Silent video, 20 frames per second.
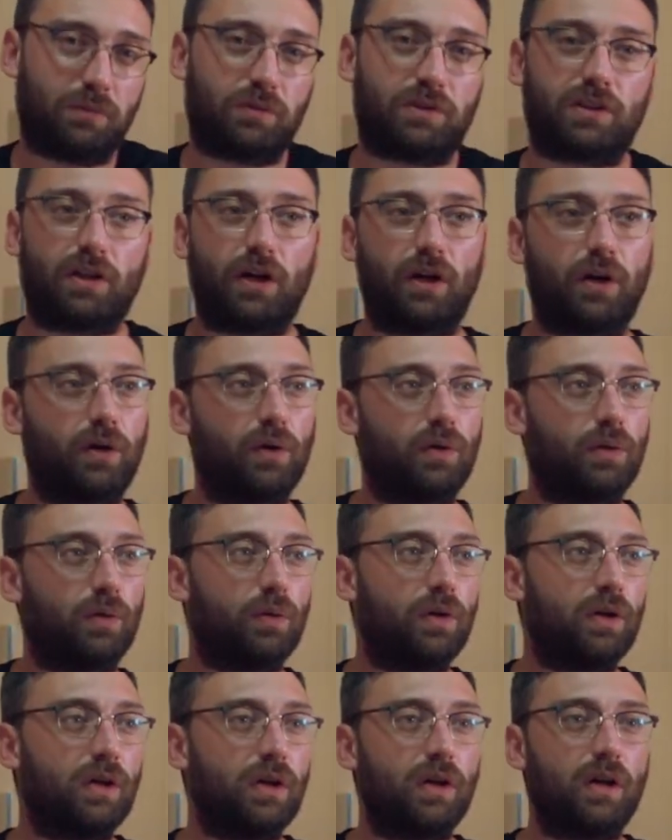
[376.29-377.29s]
So
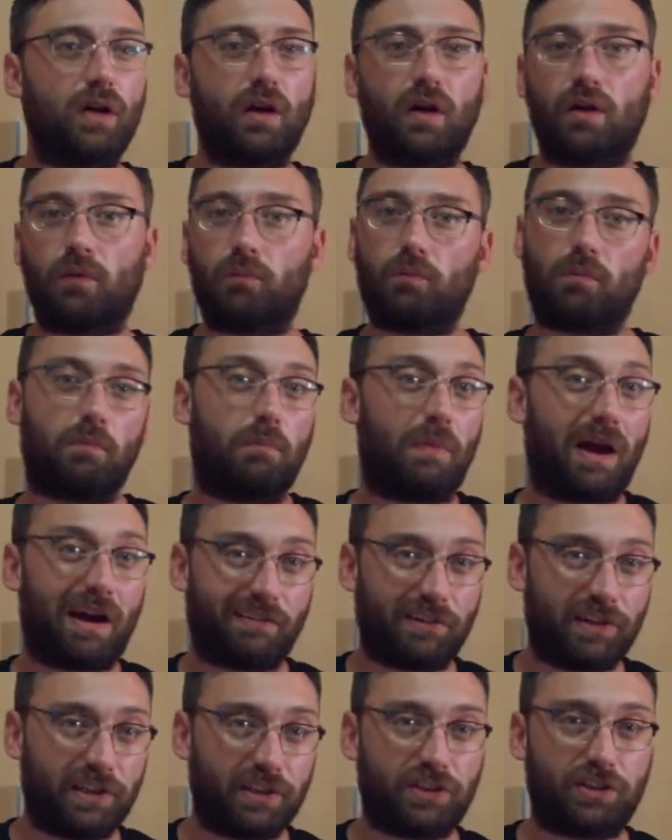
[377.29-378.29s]

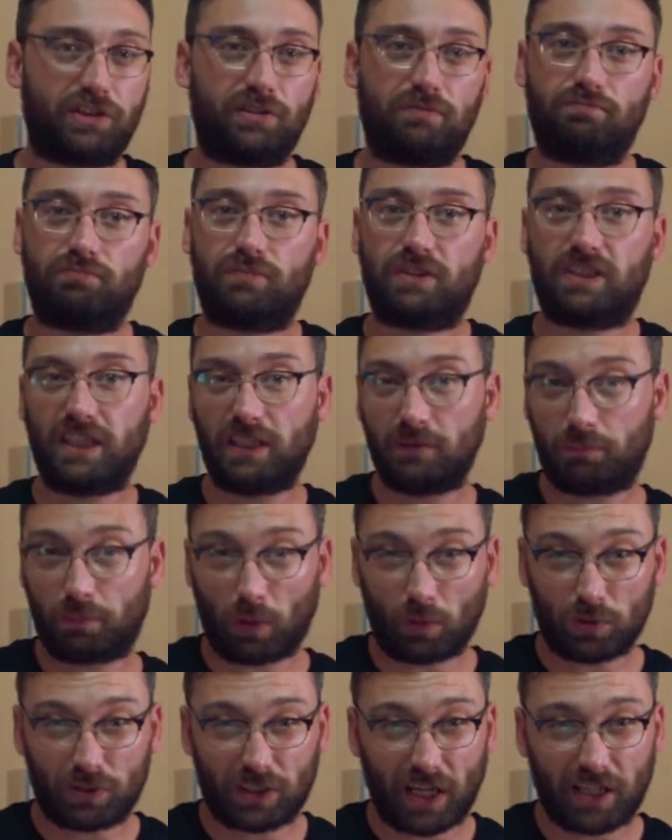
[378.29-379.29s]
marriage,
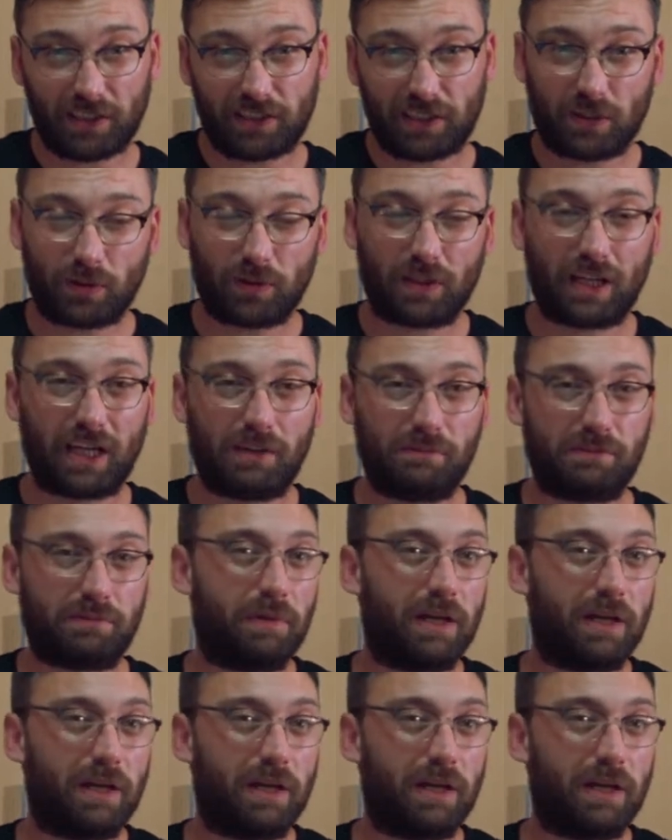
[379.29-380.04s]
depot, changing your names.